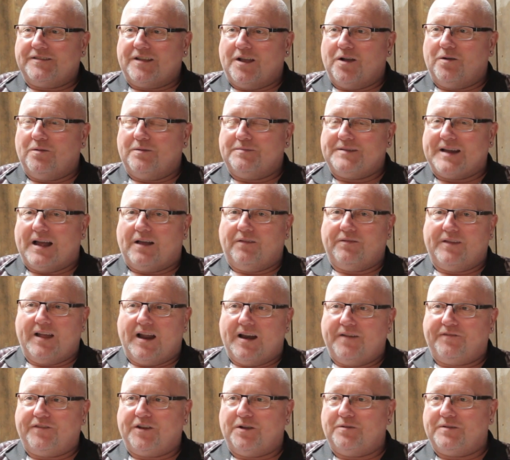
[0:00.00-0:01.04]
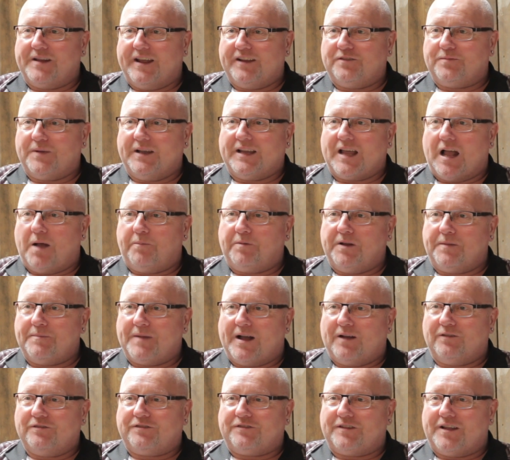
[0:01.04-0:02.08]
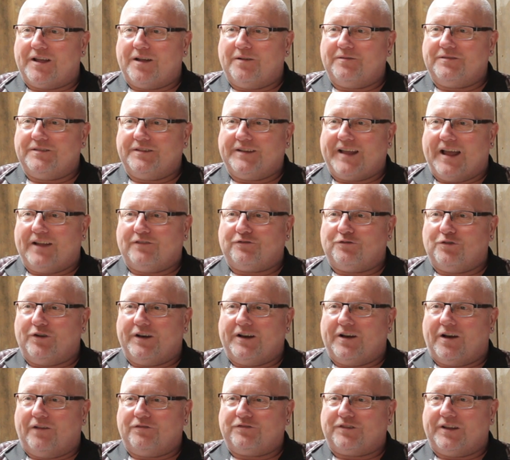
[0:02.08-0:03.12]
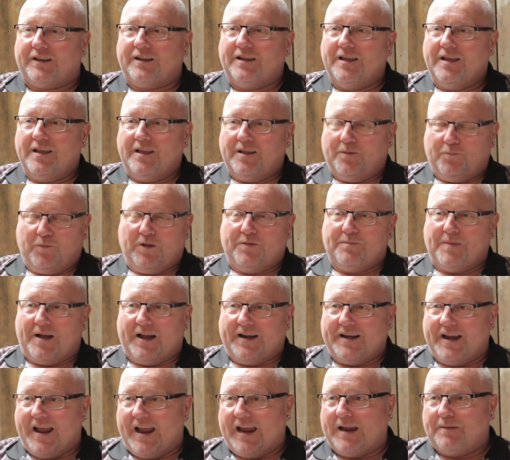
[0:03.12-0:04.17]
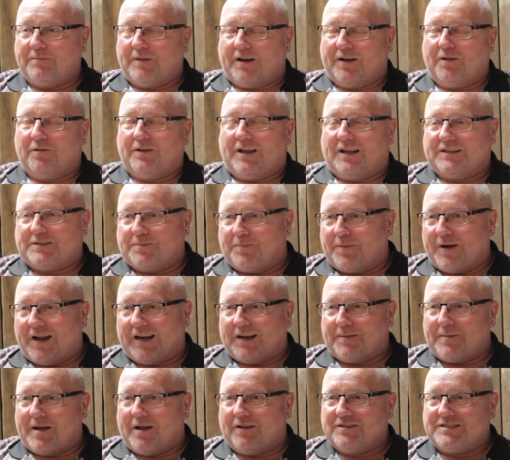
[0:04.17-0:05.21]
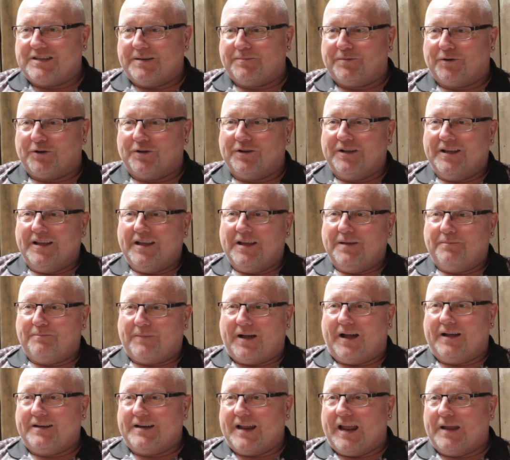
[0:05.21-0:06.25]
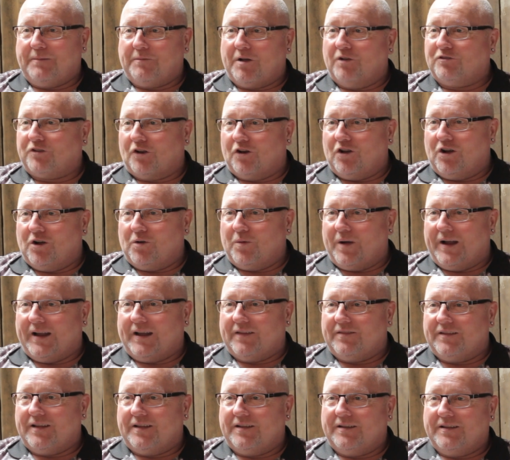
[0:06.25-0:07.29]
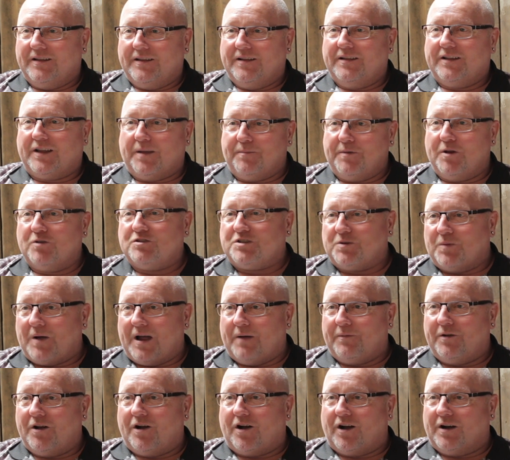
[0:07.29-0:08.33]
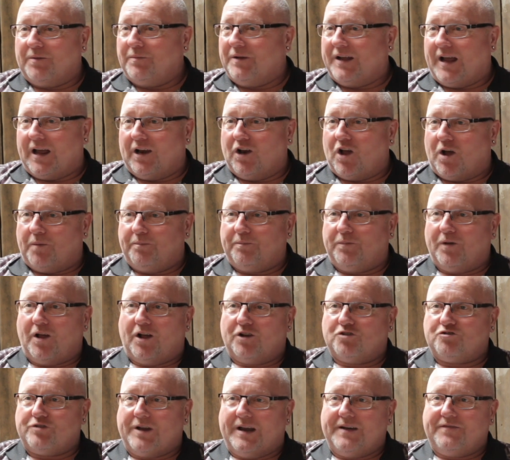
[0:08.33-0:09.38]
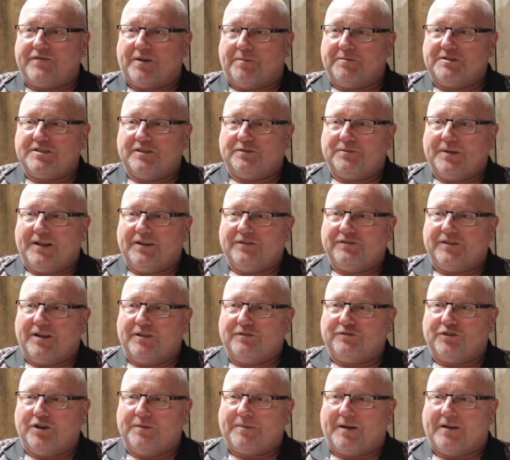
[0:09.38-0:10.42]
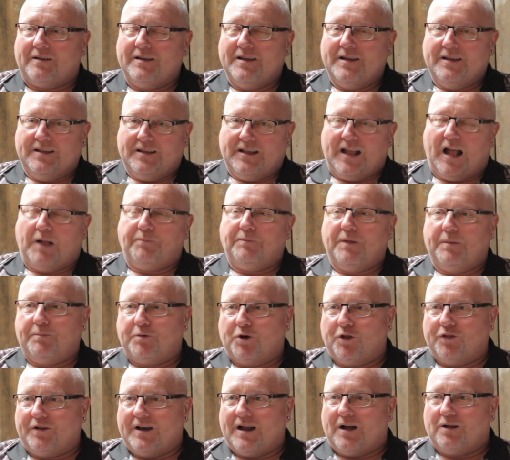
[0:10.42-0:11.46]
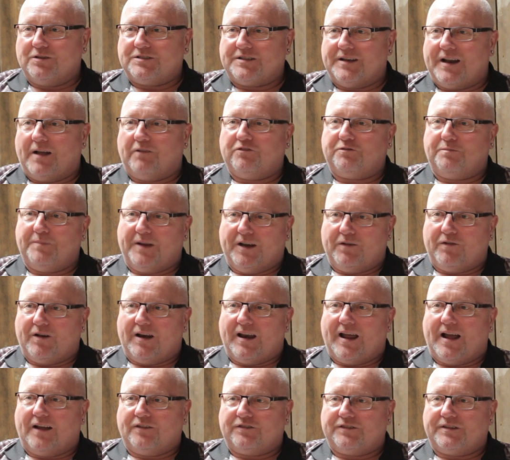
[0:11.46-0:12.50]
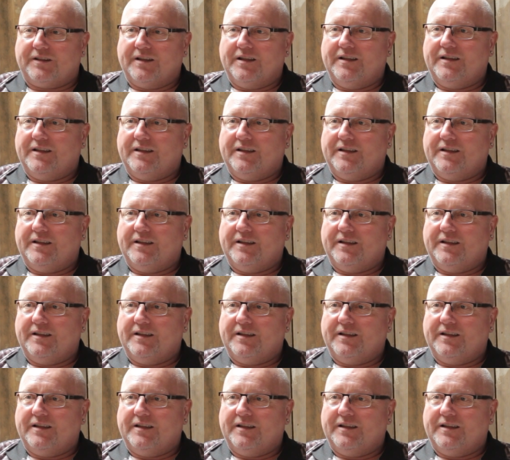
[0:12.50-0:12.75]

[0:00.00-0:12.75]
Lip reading: So we're down there a few days a week helping him out, so it gets running, obviously, with my name. I don't want to brag about it, but my name goes a long way in the community where we are, and we get a lot of trade from it as well. So it's all about helping my brother out, and helps me relax,